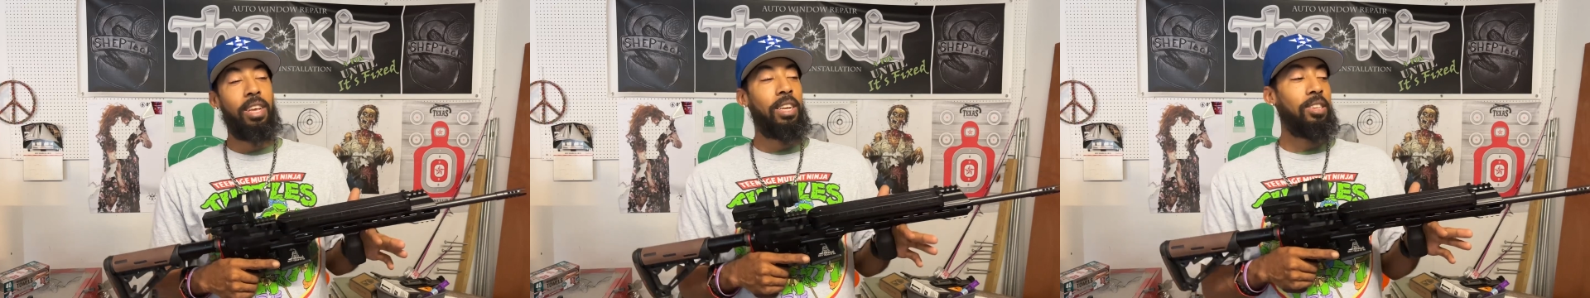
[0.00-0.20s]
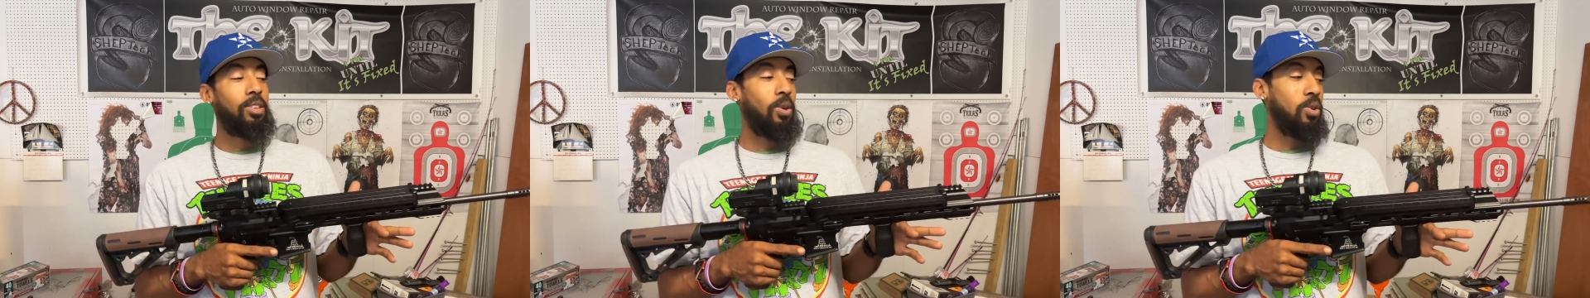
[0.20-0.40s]

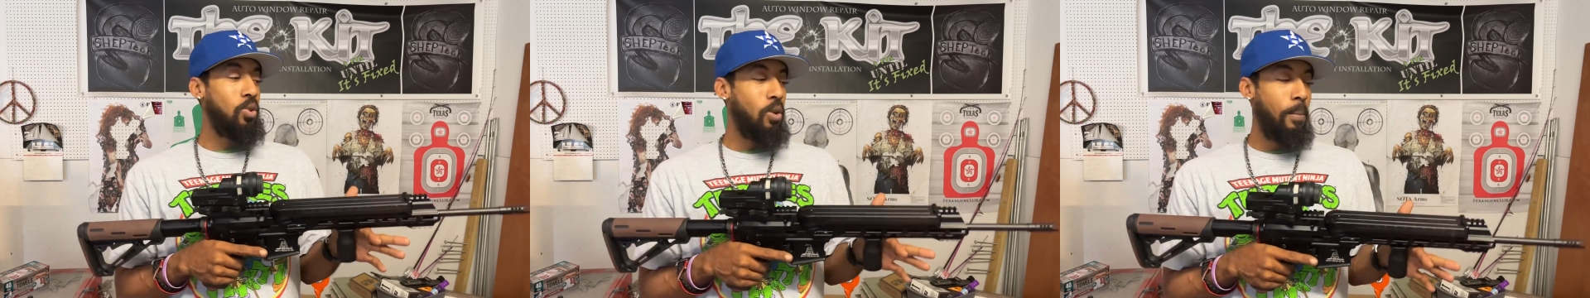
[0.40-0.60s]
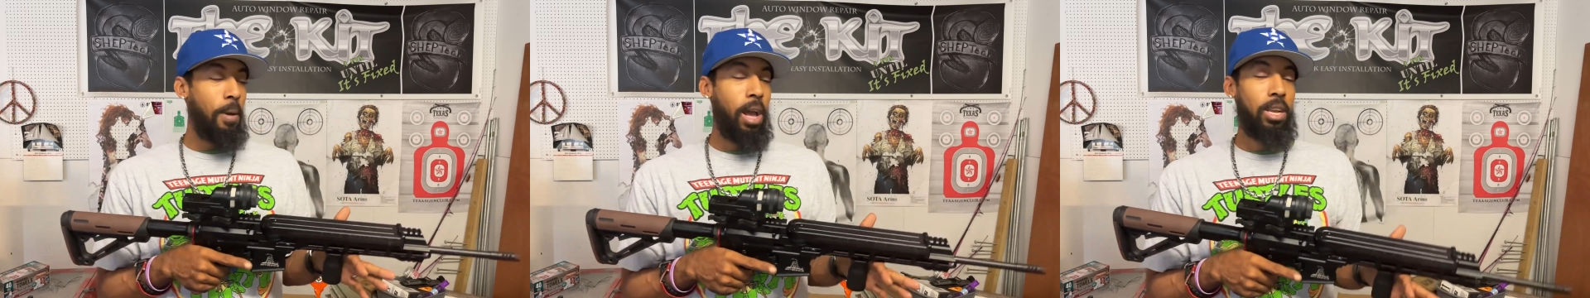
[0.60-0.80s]
So you
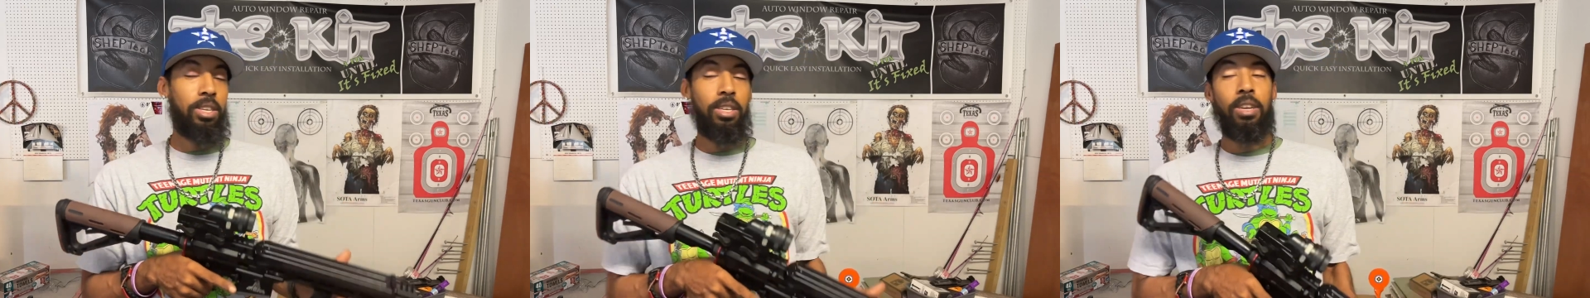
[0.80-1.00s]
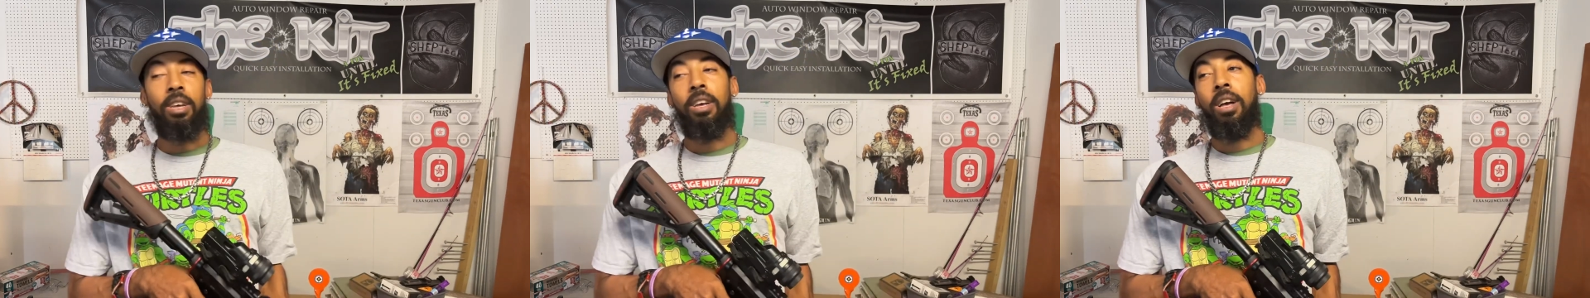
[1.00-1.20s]

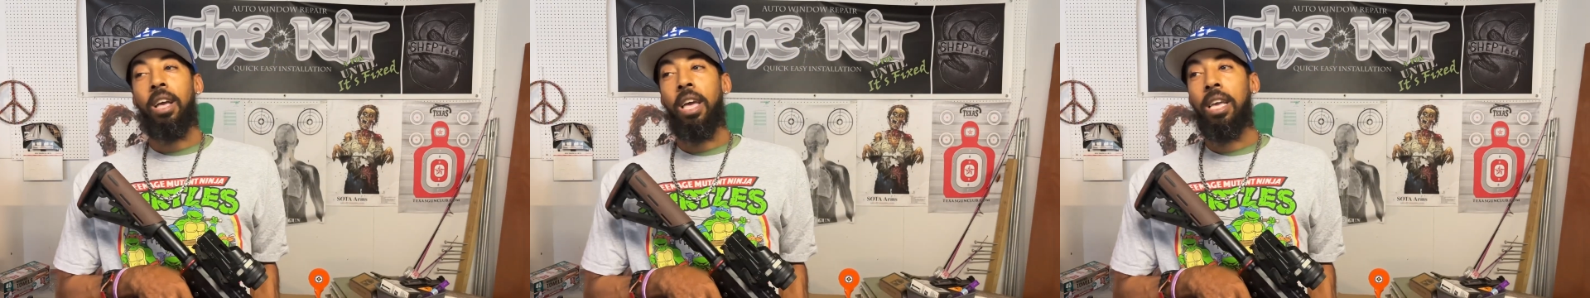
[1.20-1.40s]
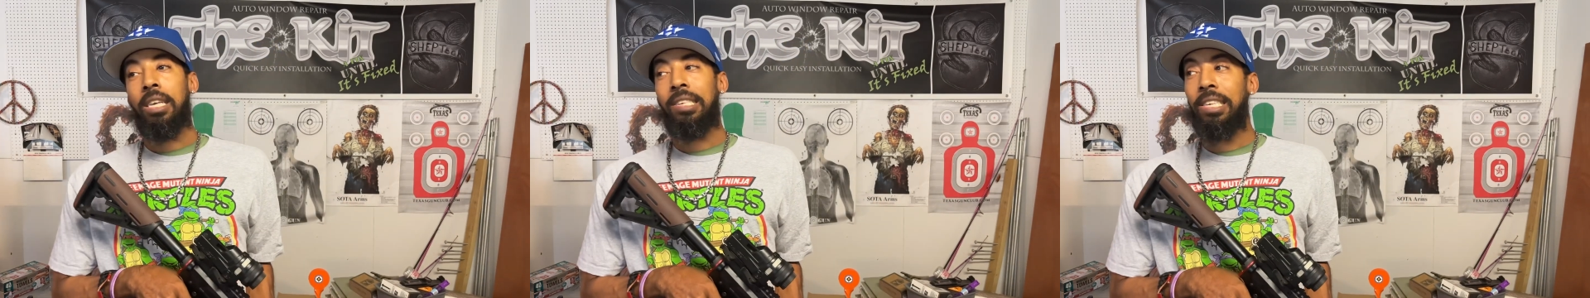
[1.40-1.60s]
imagine
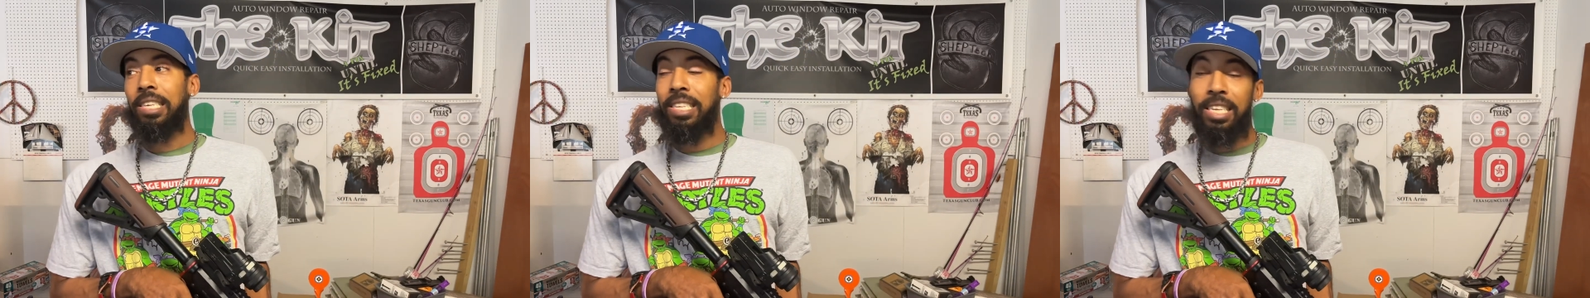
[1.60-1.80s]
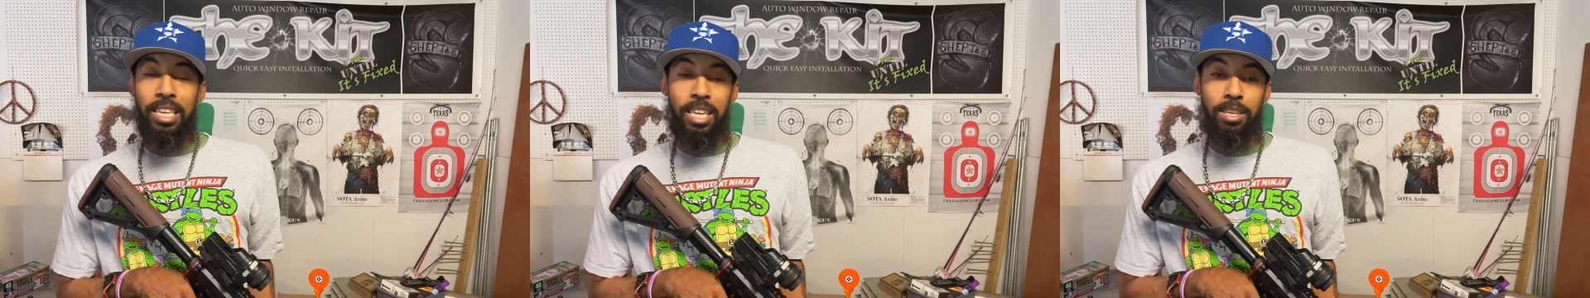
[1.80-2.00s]
a
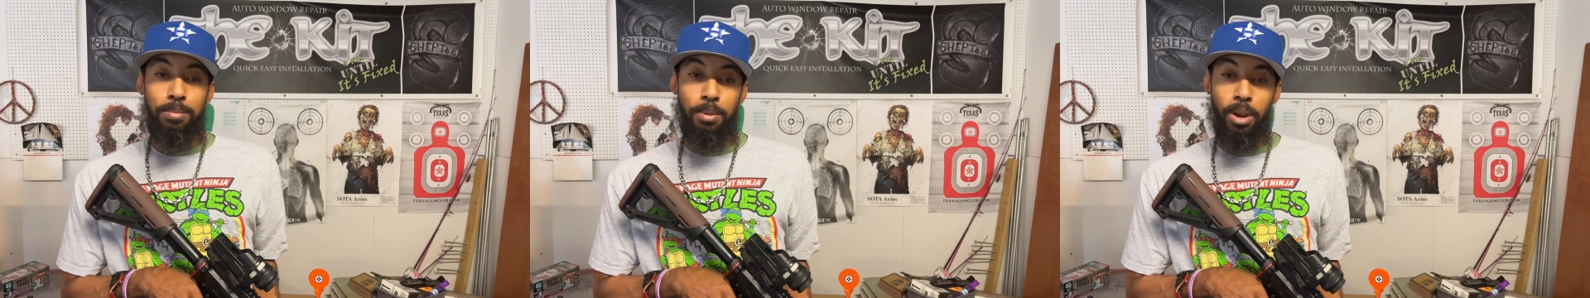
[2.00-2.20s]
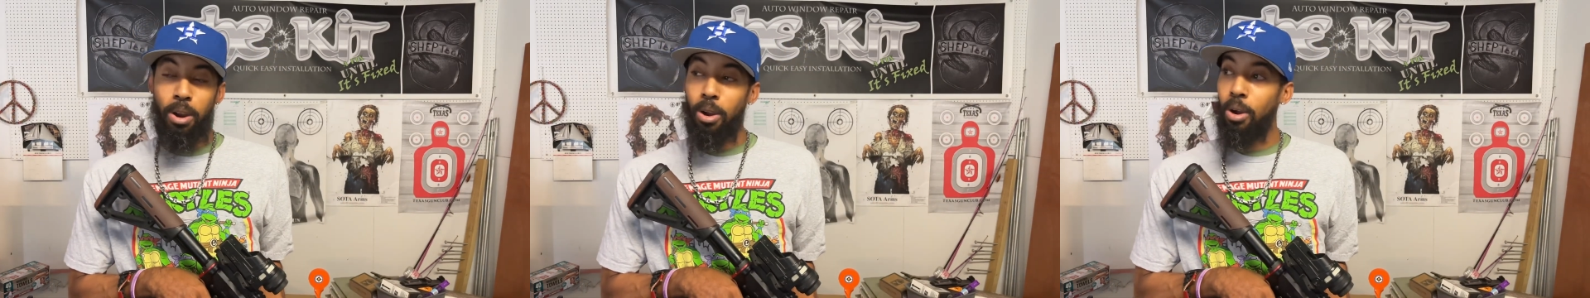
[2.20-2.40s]
16-inch
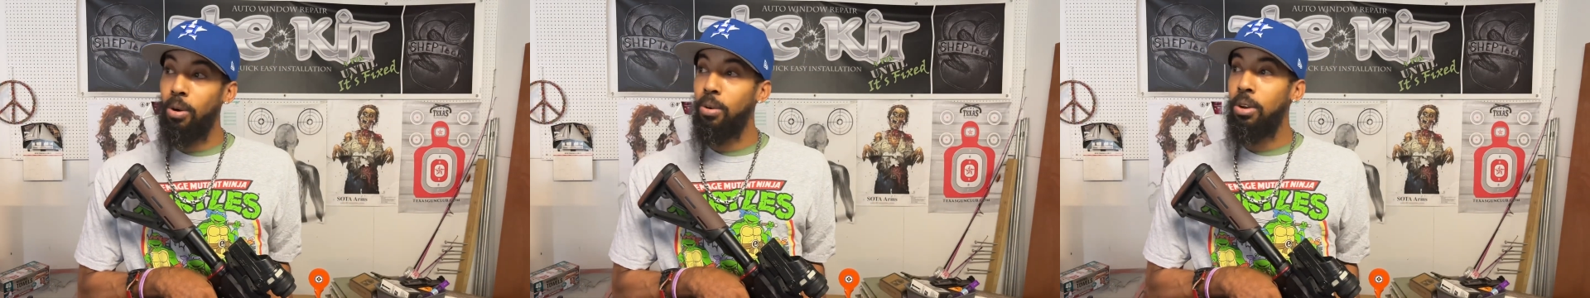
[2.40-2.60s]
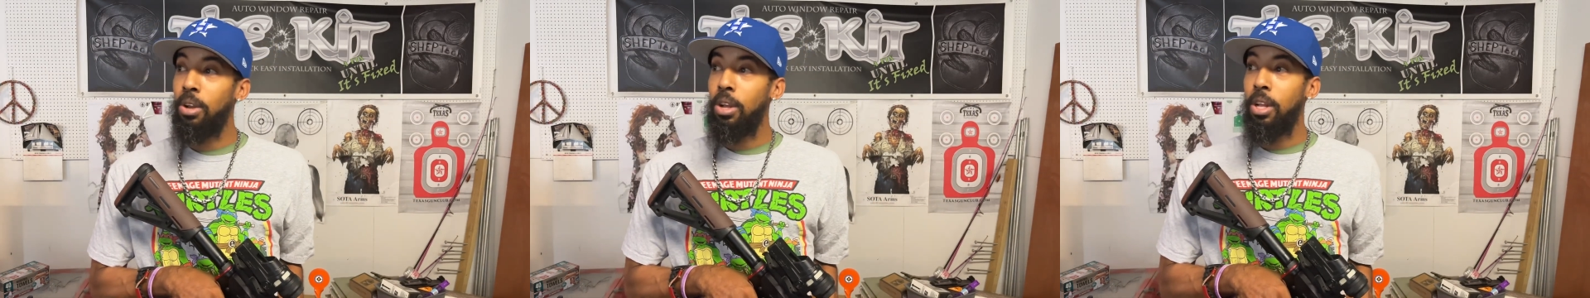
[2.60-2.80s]

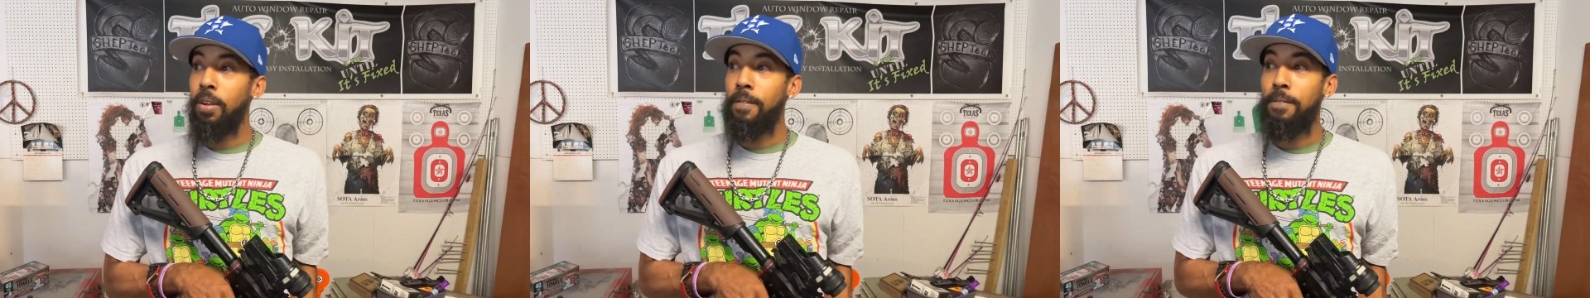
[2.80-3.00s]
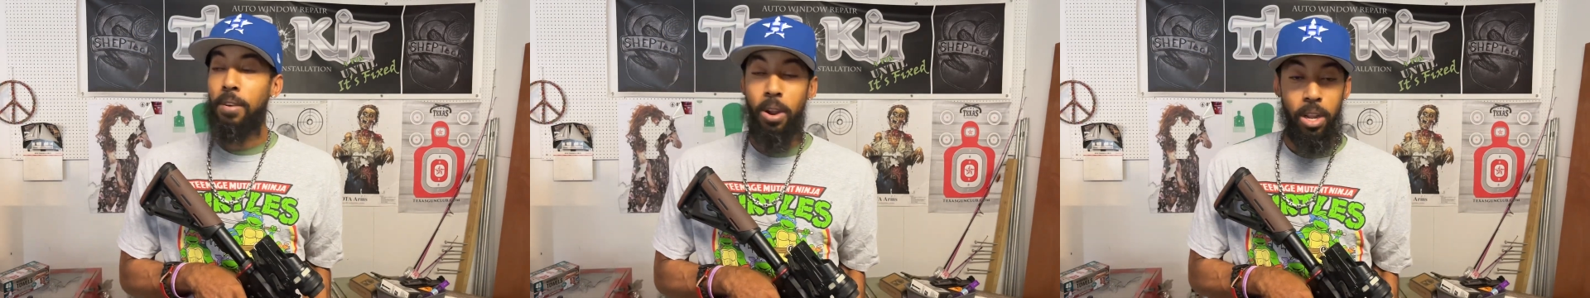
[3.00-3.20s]
barrel,
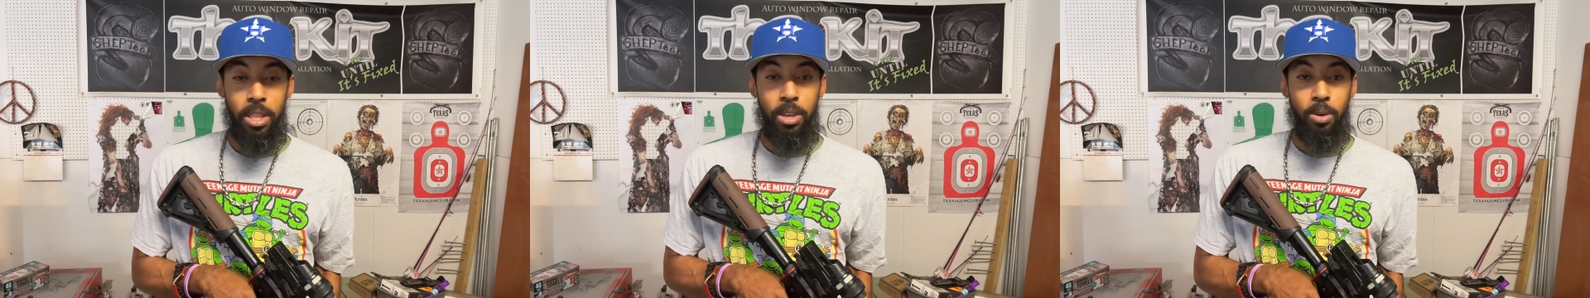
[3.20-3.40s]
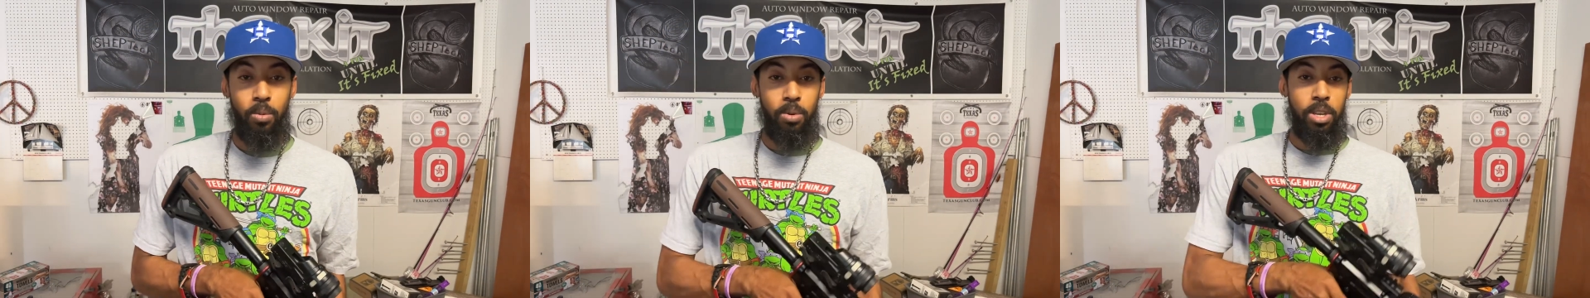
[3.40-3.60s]
very
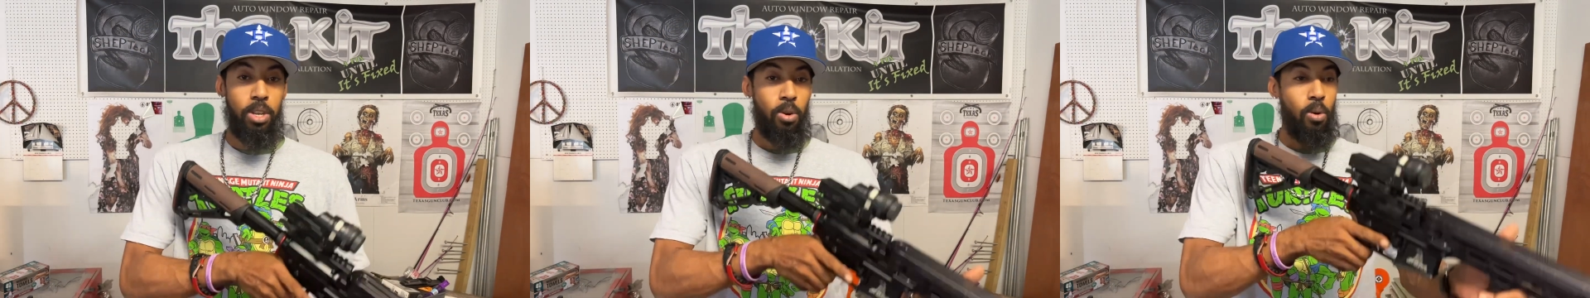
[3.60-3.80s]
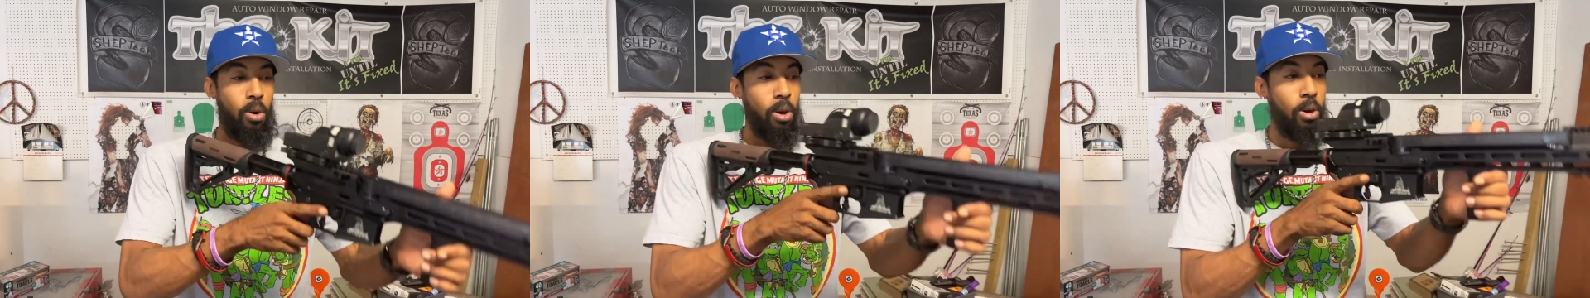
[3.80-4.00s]
little
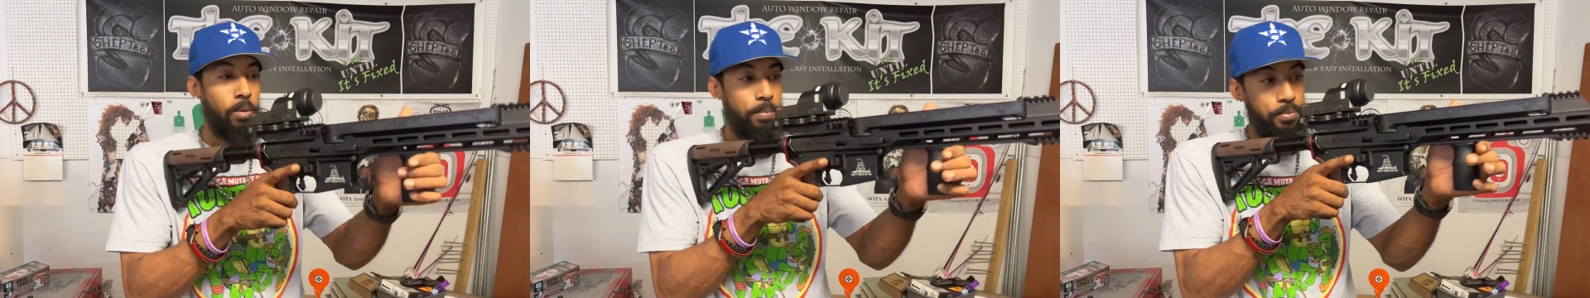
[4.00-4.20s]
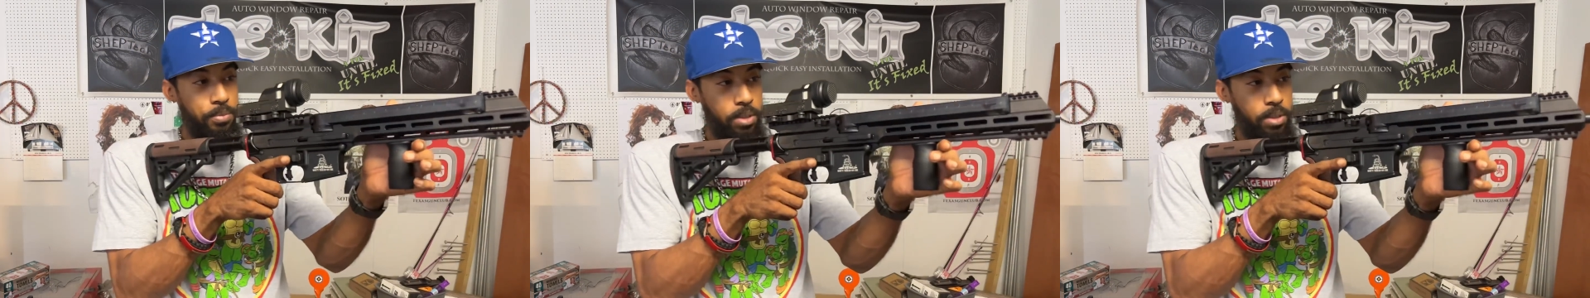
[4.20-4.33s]
recoil.